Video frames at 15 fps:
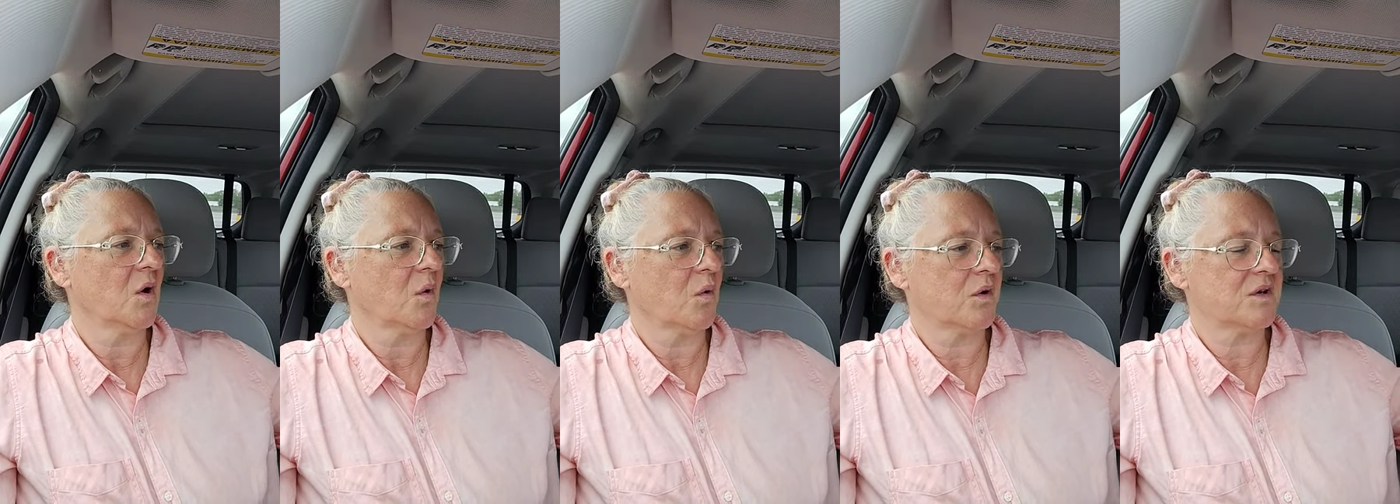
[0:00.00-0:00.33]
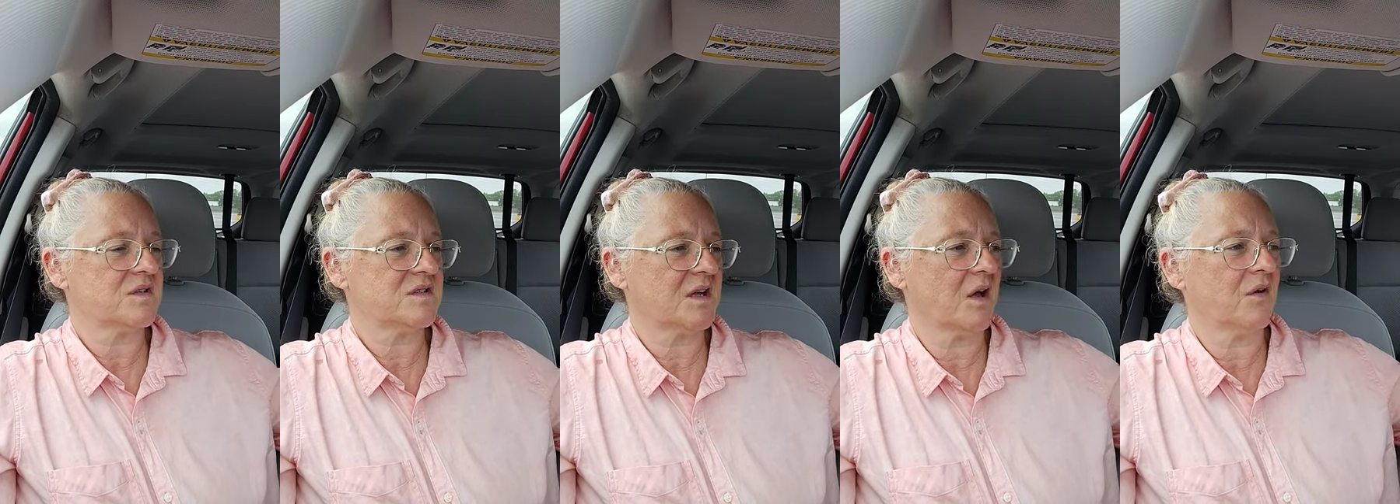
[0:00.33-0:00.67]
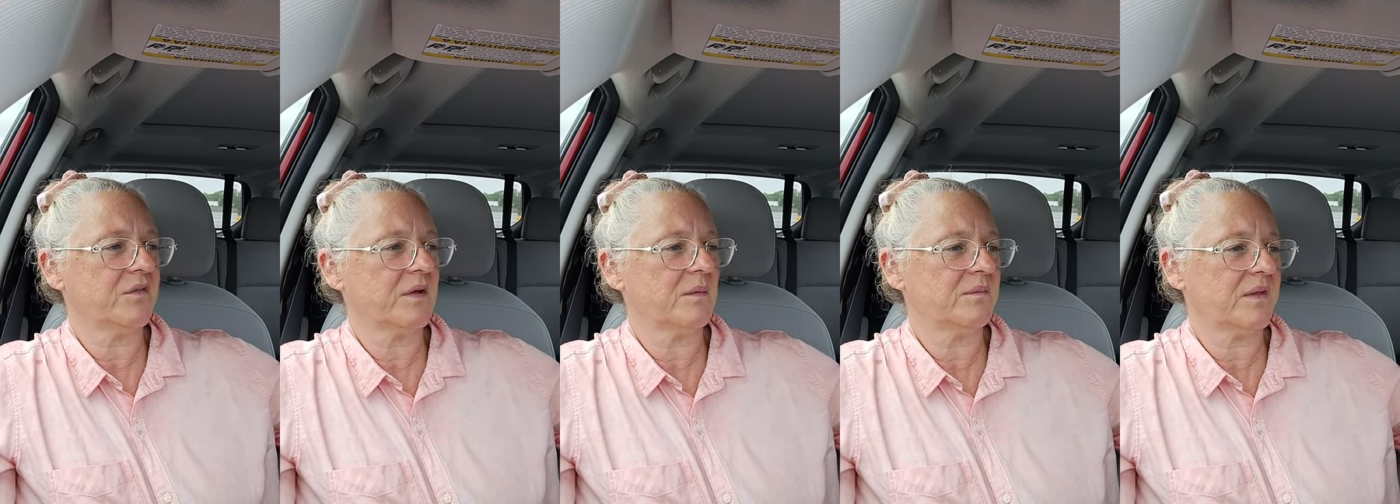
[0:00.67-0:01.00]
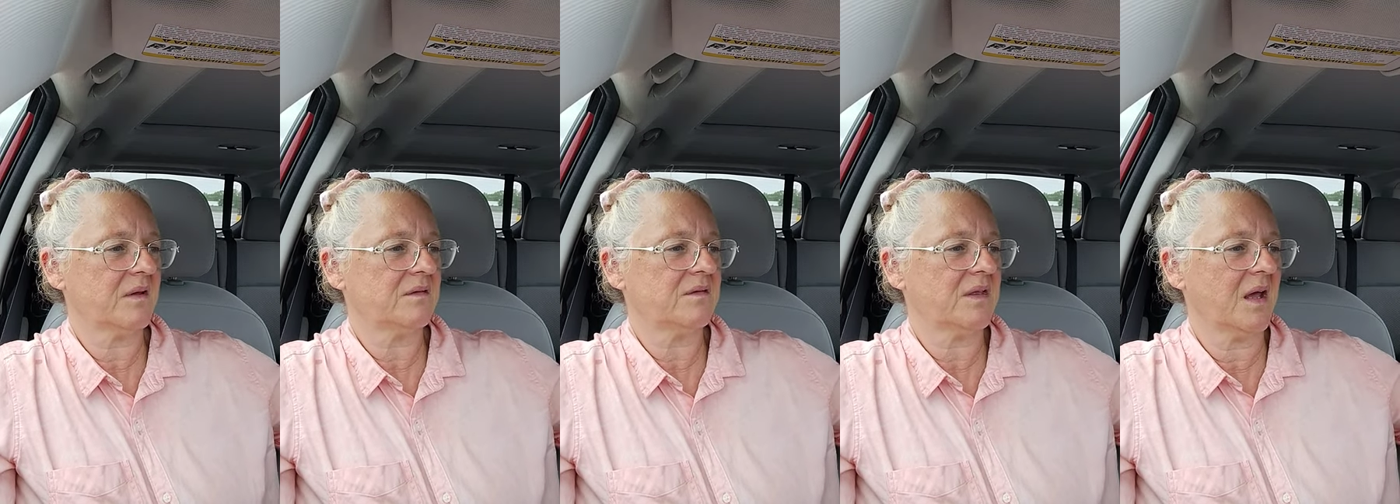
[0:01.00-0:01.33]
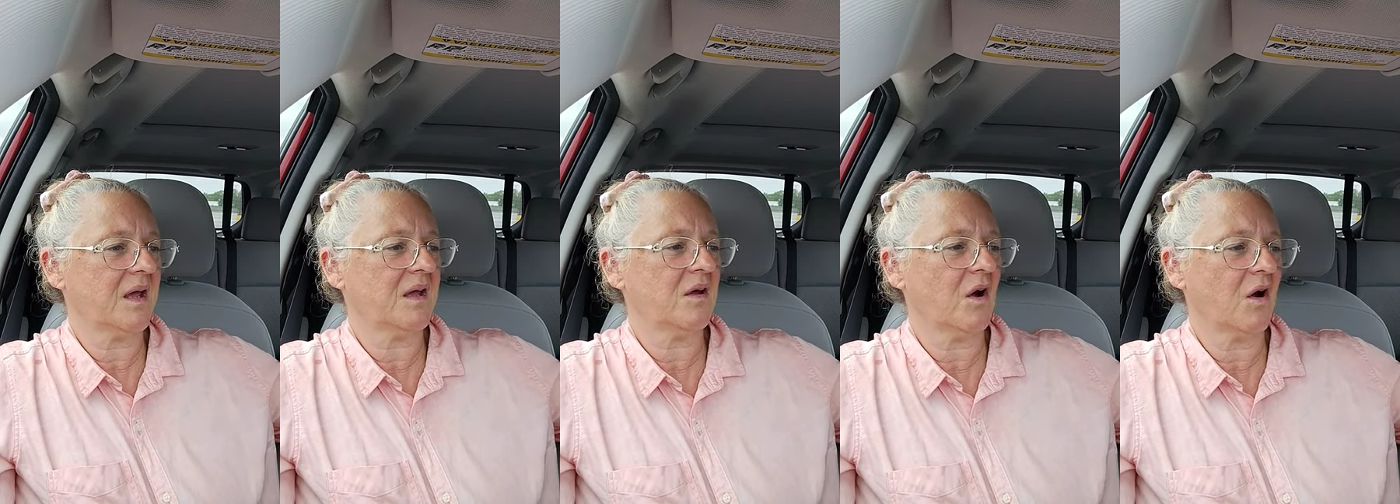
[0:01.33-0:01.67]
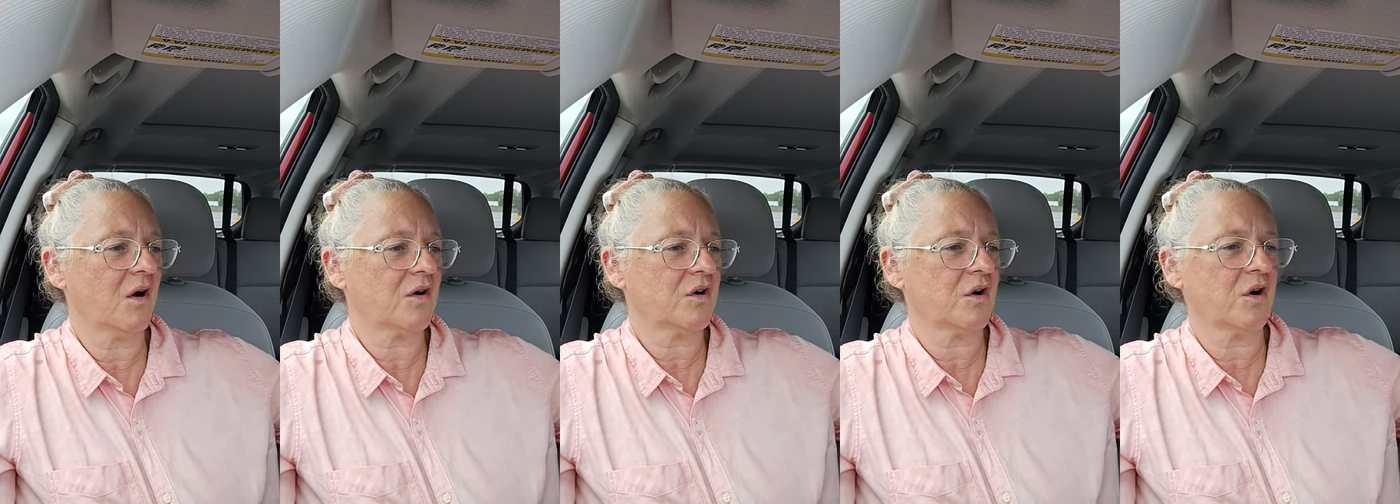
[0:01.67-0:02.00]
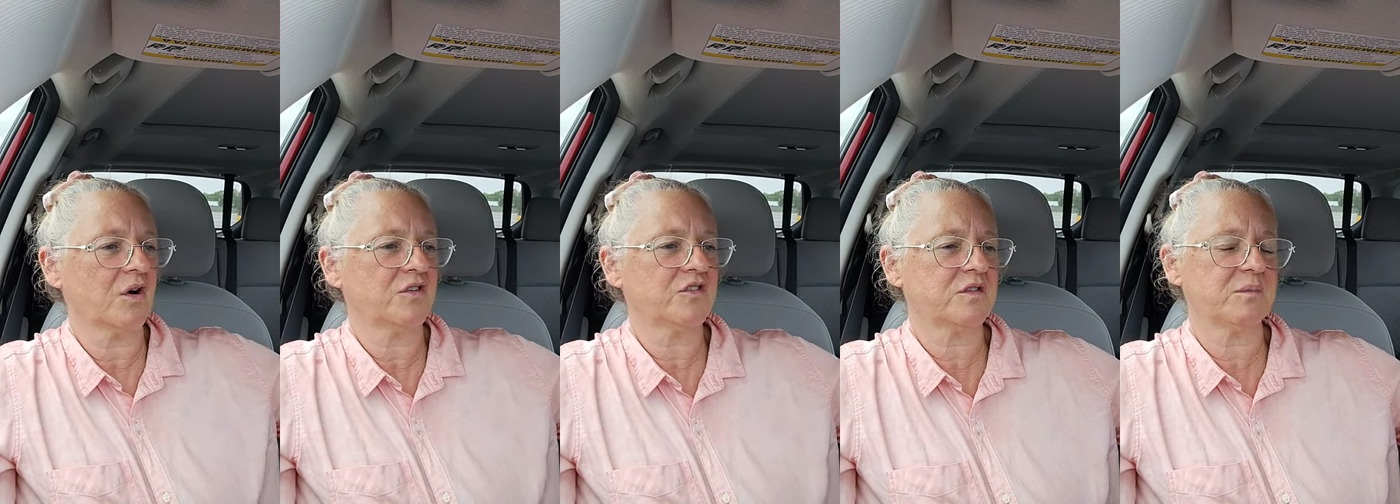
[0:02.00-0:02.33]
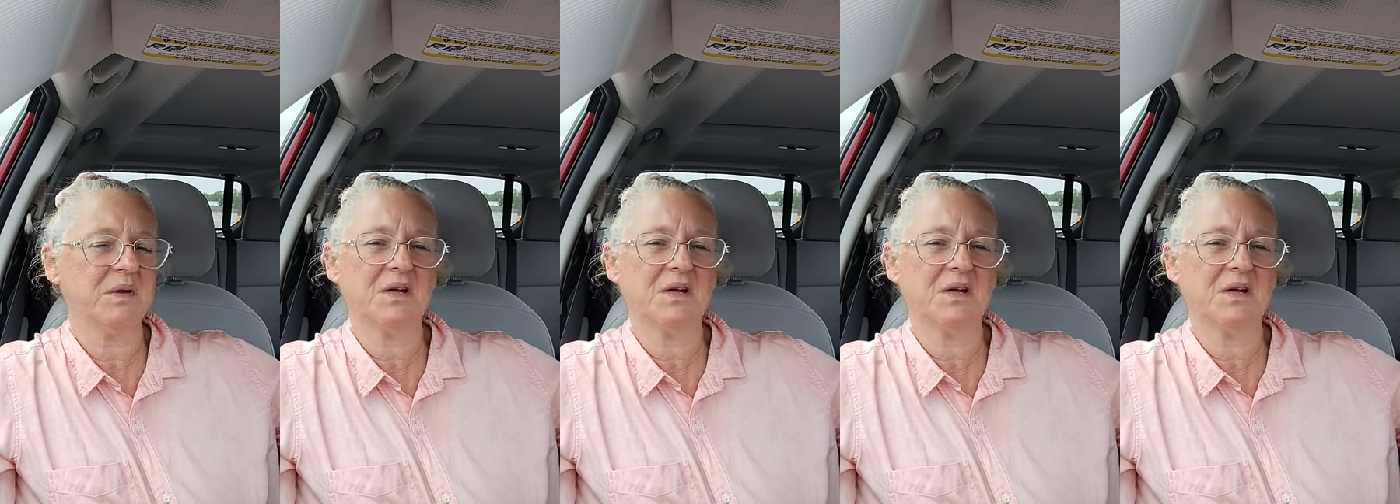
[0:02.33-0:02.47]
or to tell them that they are cursed